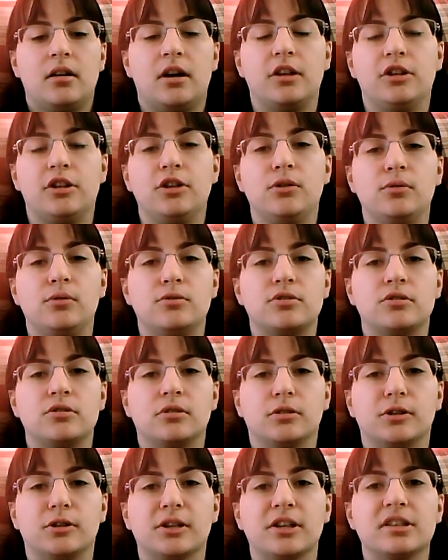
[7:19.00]
a huge
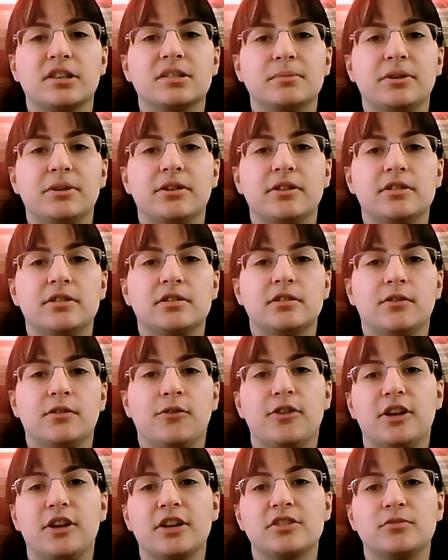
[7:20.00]
learning experience
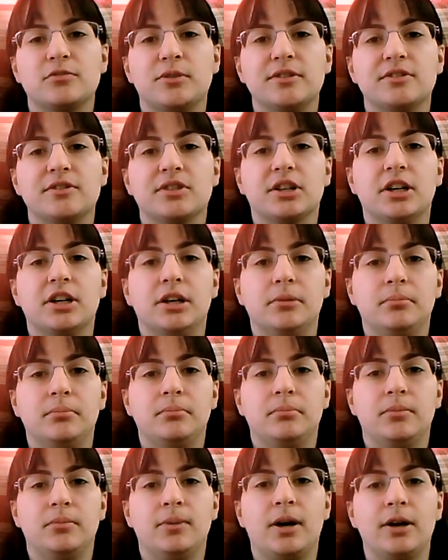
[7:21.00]
for the next ones to come.
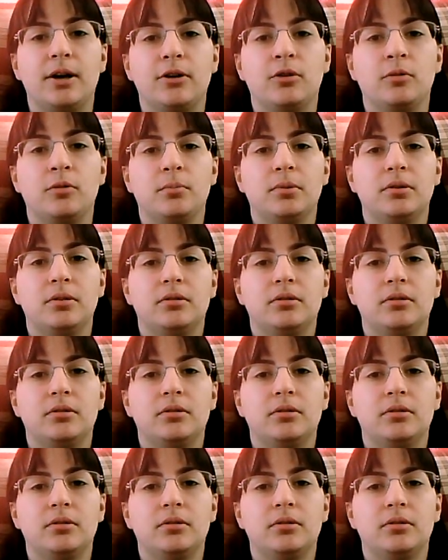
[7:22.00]
I hope.